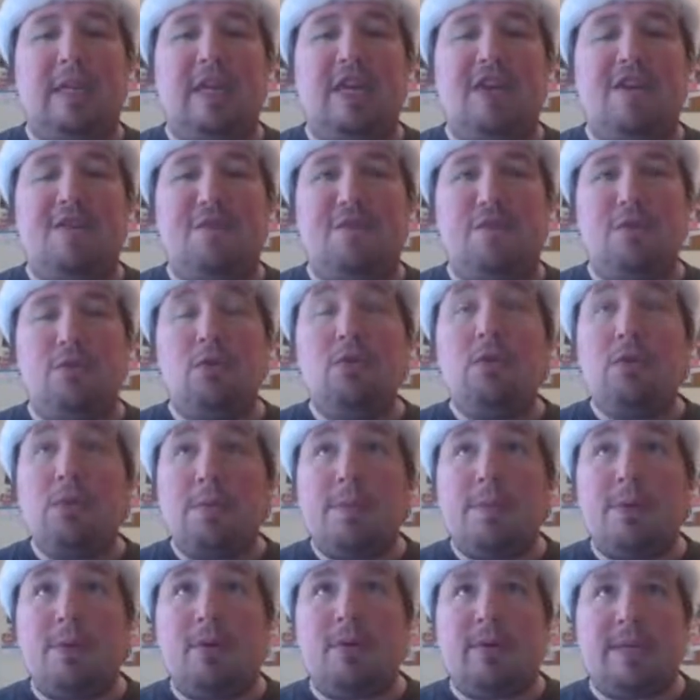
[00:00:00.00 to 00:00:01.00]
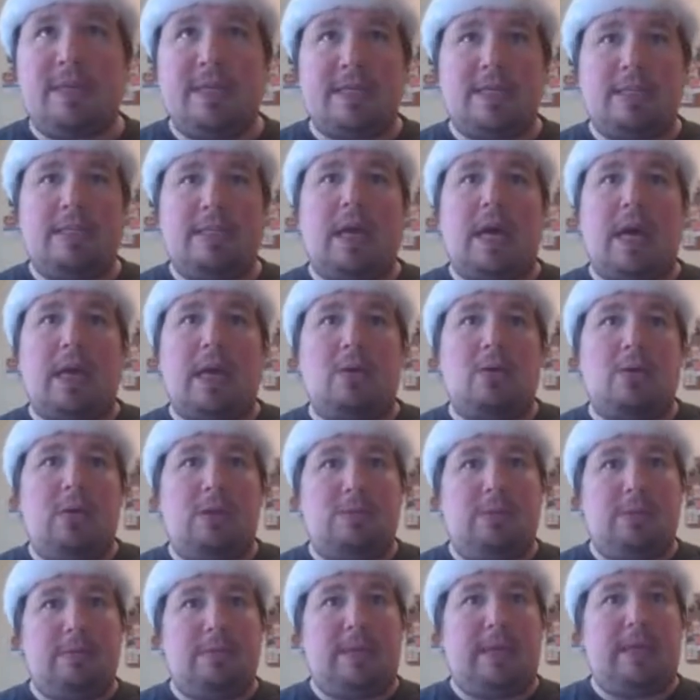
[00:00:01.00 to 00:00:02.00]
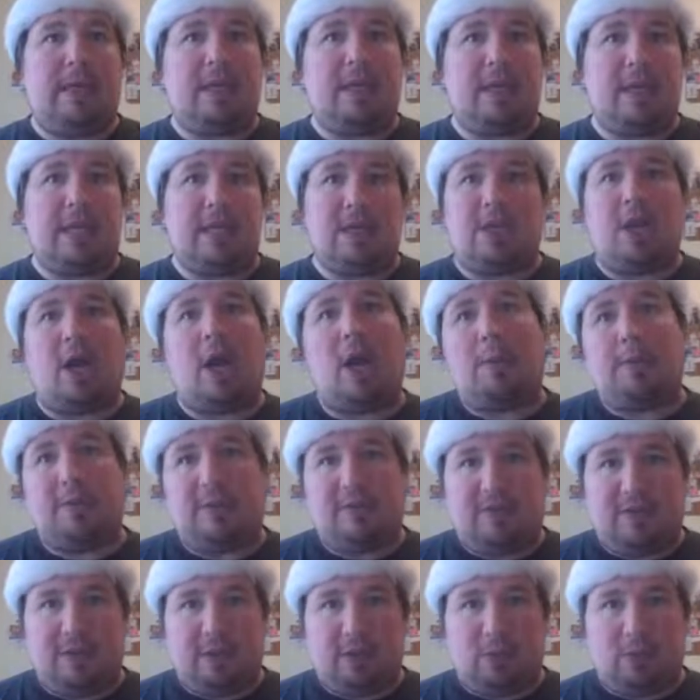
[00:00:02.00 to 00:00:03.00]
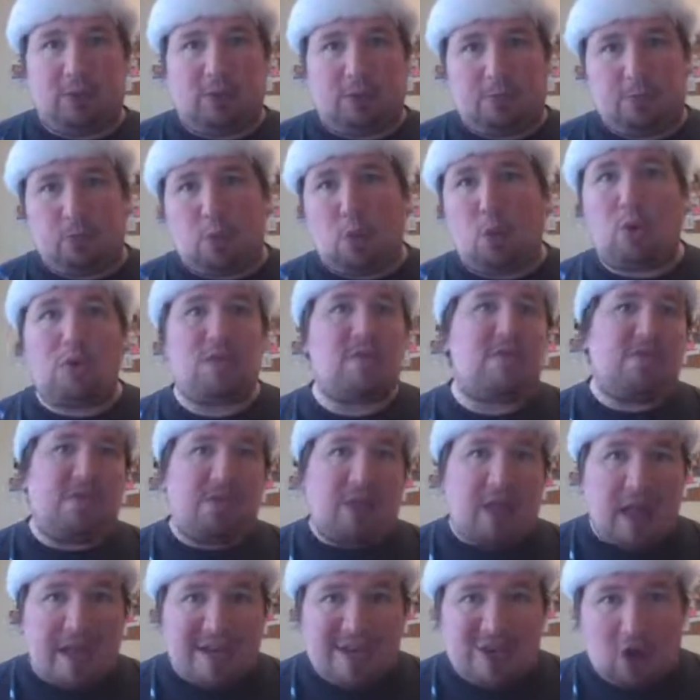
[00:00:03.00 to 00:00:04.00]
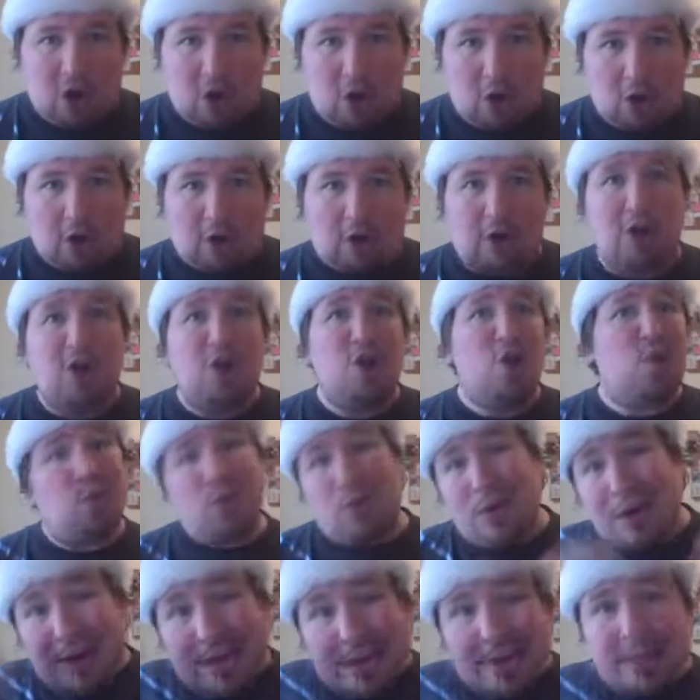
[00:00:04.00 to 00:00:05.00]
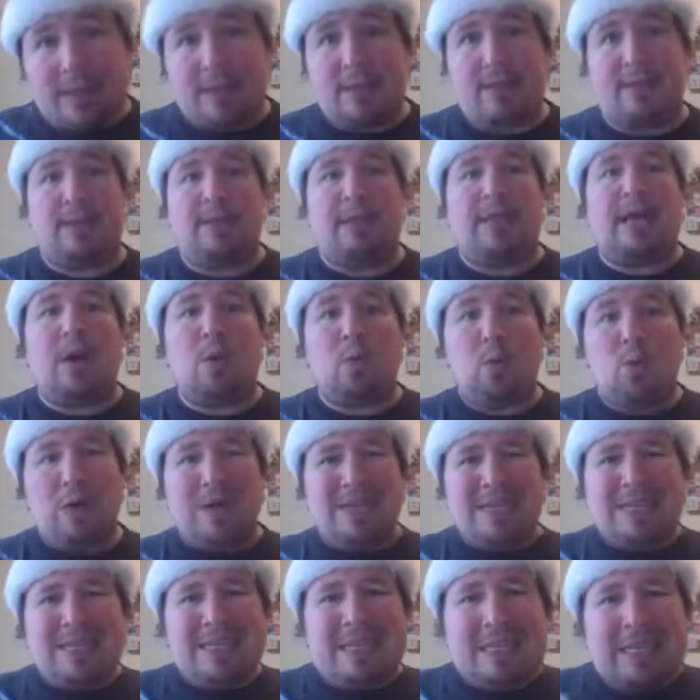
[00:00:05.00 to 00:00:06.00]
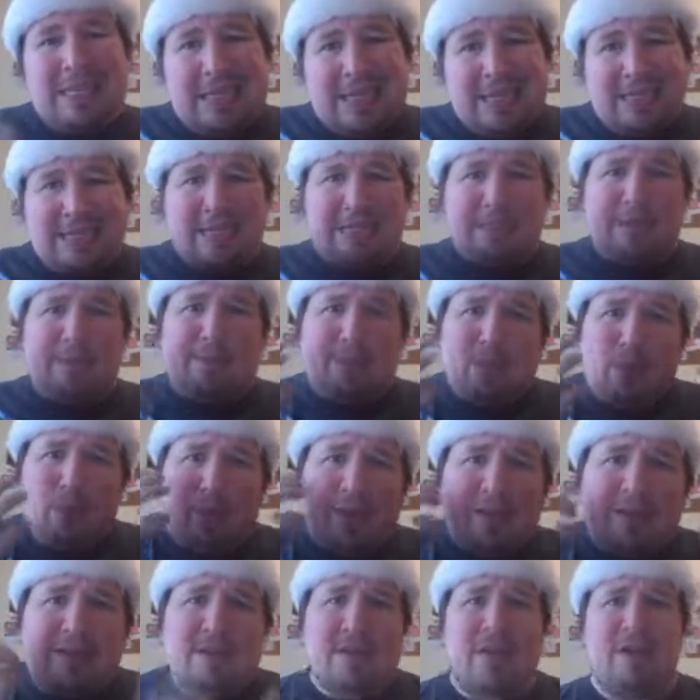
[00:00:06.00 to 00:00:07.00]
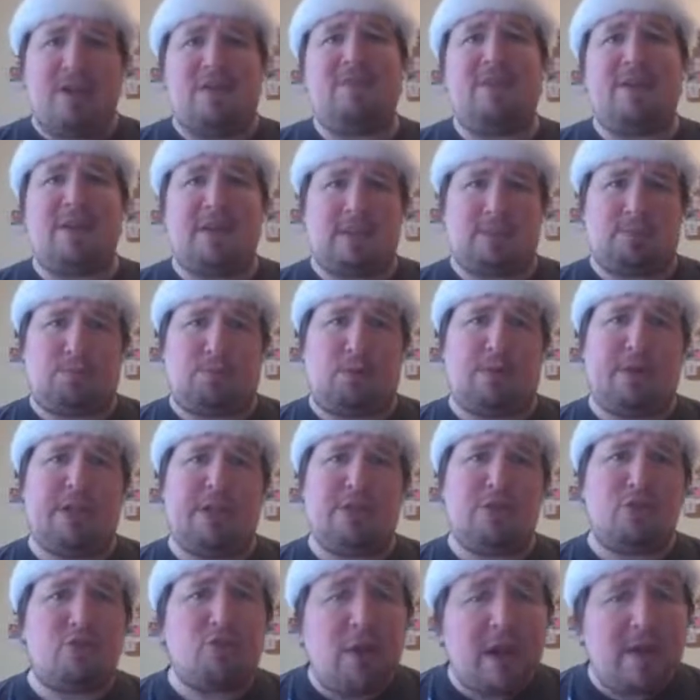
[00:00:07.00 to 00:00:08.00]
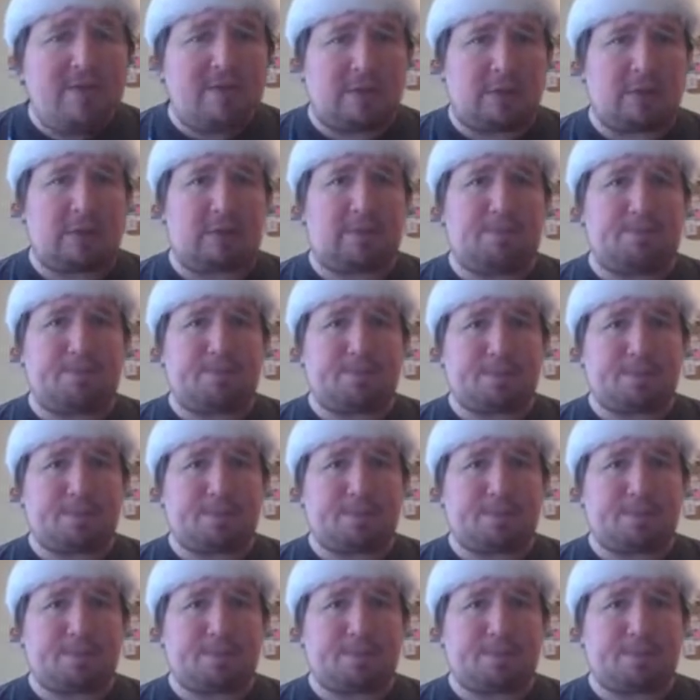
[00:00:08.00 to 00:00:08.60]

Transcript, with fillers: If Uber is not going to be making the autonomous vehicle or the flying car or anything like that, what is the point of exploiting the drivers?